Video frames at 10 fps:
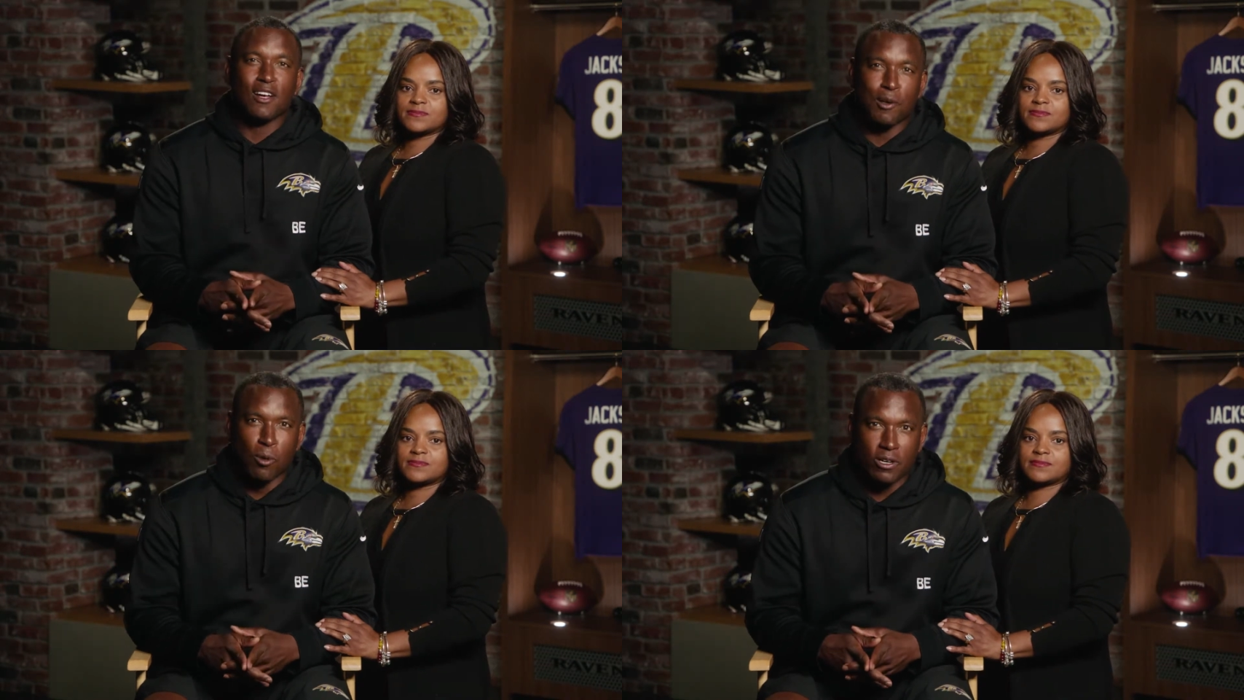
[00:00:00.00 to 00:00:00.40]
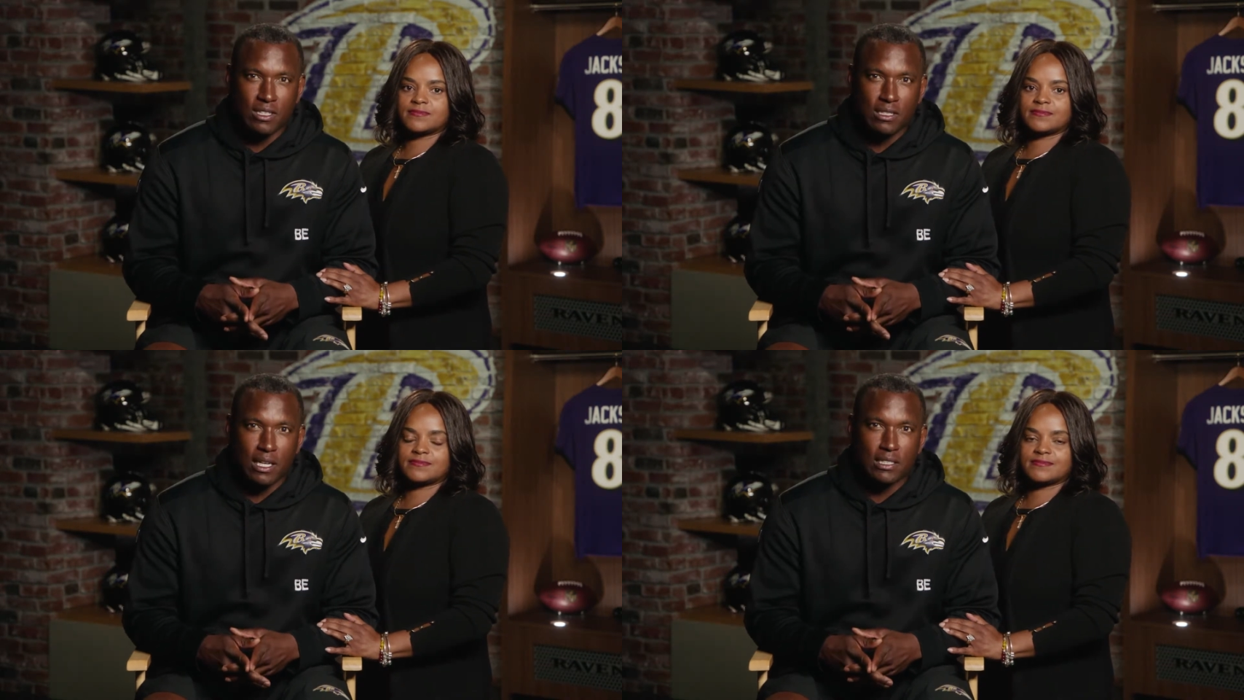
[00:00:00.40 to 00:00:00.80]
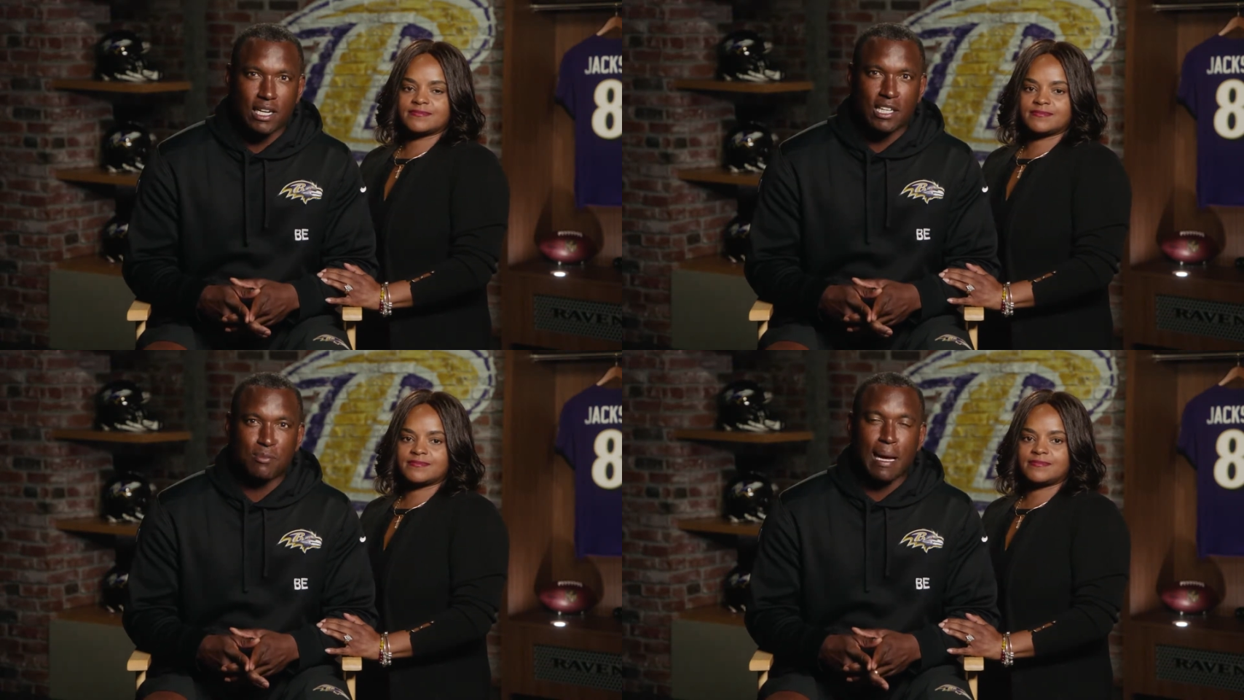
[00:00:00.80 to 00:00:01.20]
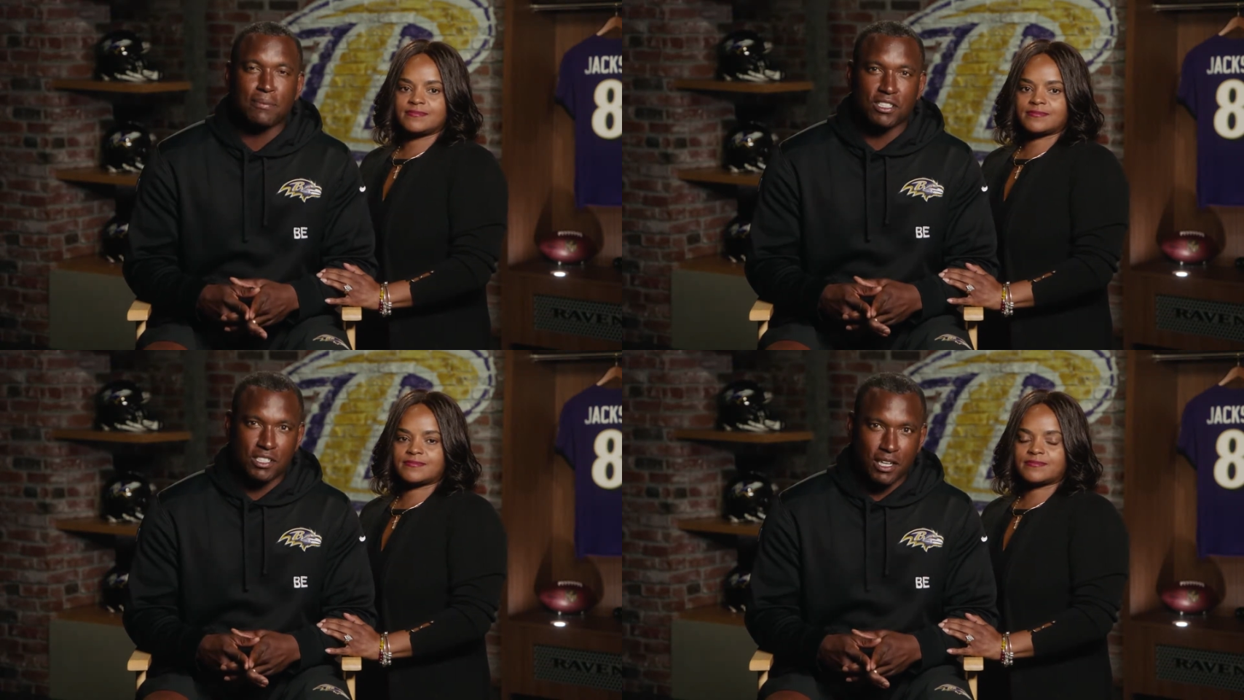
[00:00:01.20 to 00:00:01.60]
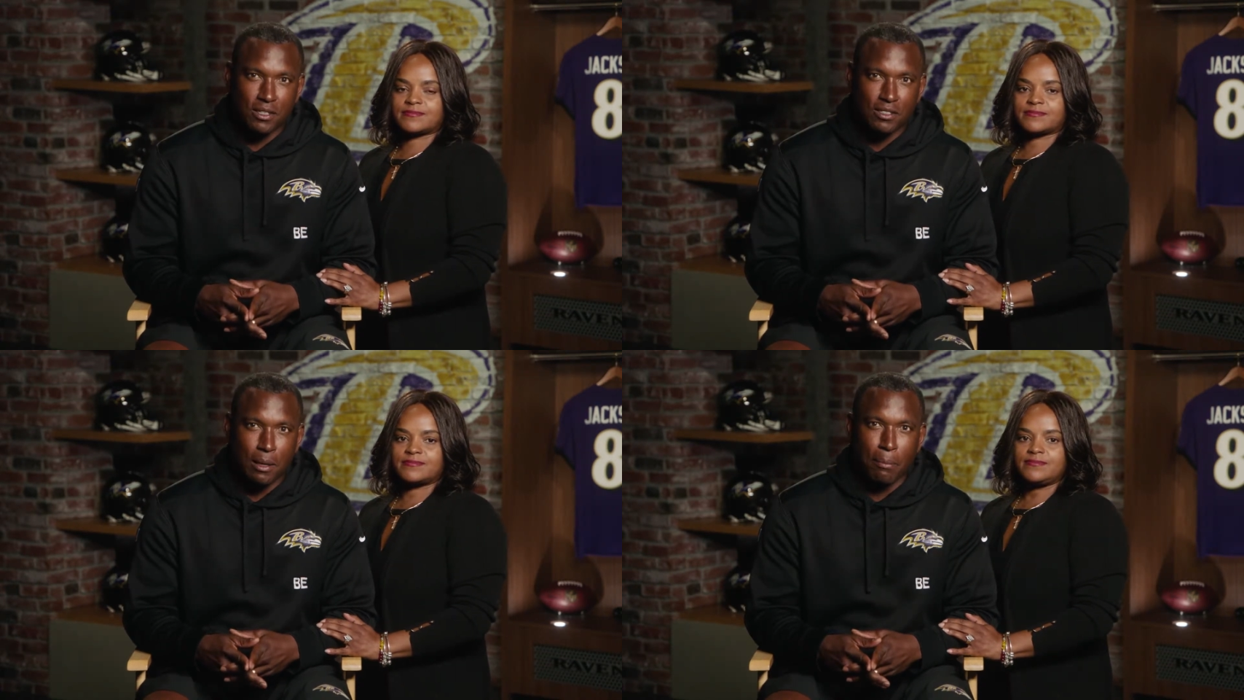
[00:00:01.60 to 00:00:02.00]
Speaker 1: Good morning, St. John's Baptist
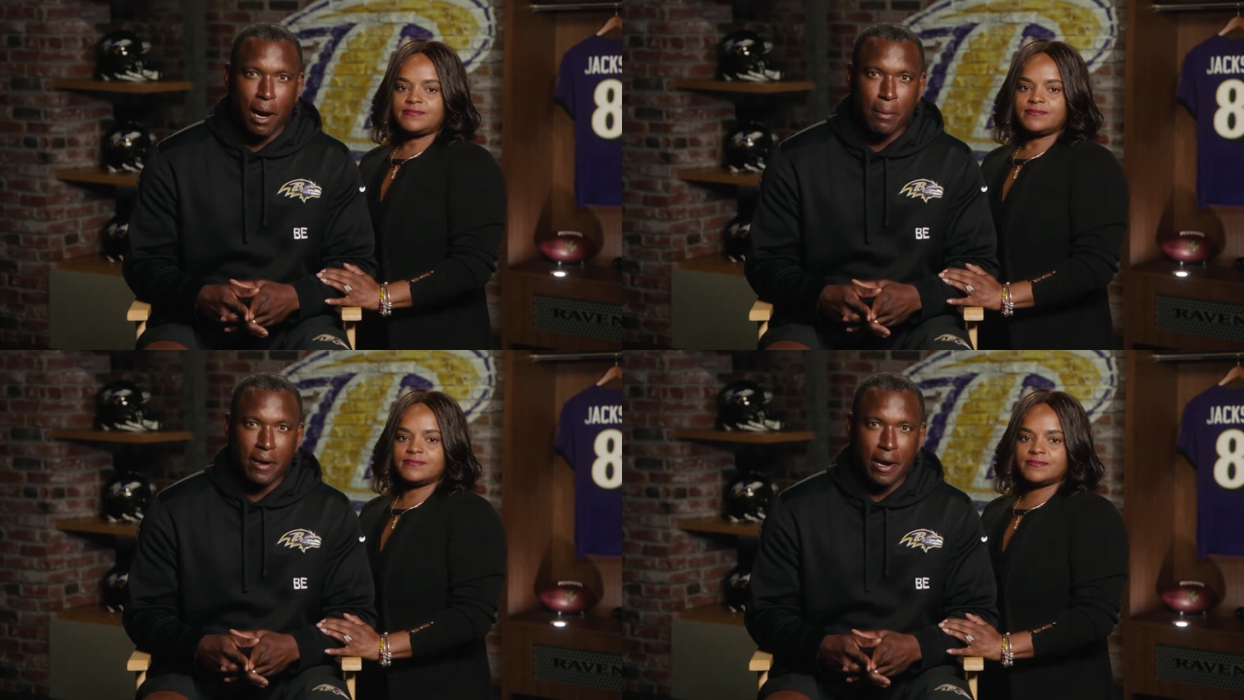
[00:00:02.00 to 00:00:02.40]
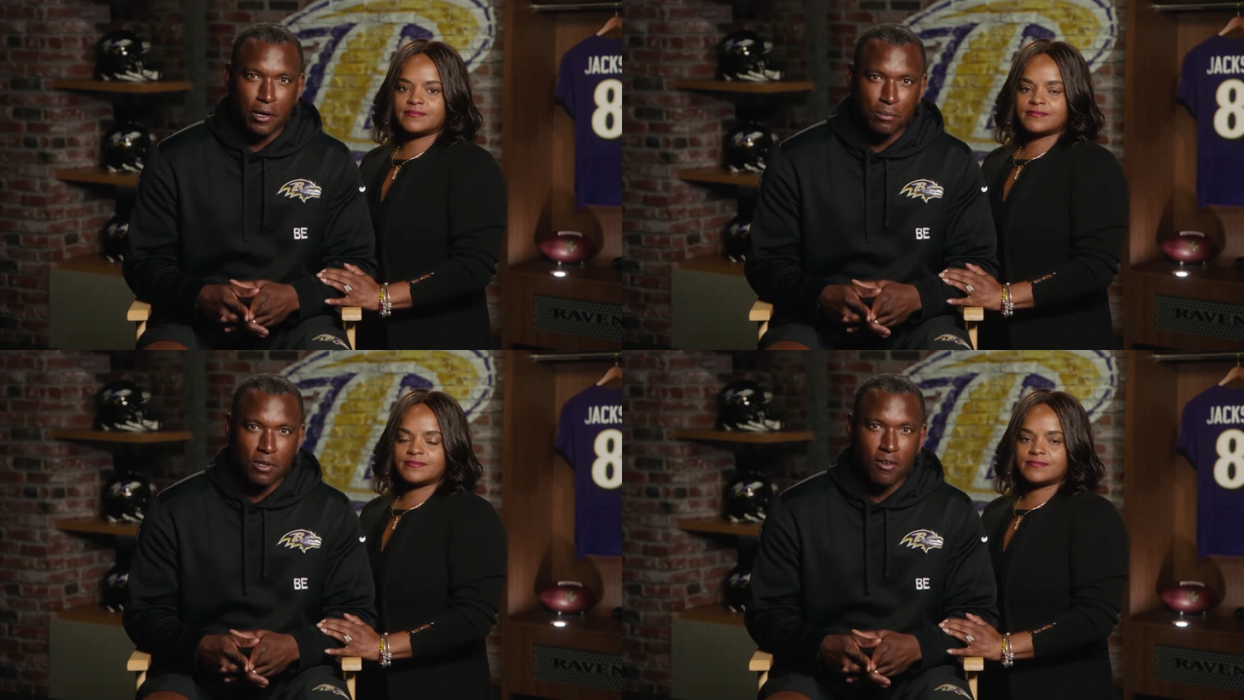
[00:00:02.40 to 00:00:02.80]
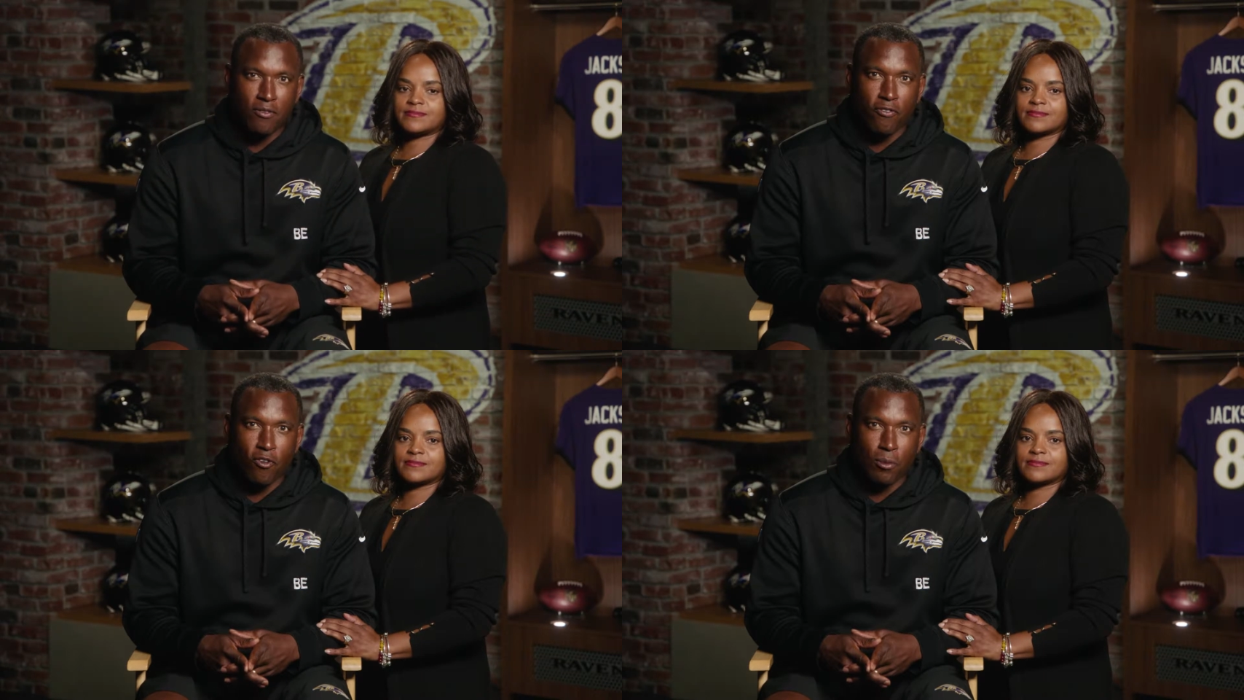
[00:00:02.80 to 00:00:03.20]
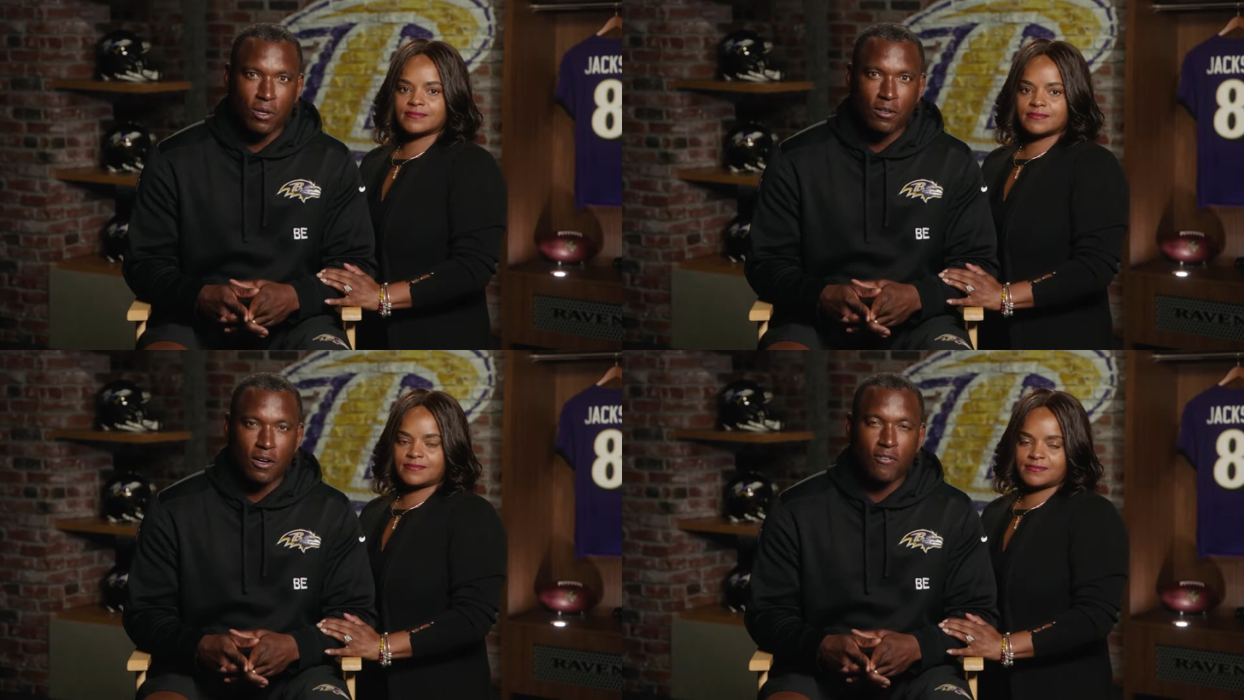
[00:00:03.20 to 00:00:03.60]
Church. I'm Bobby Engram, former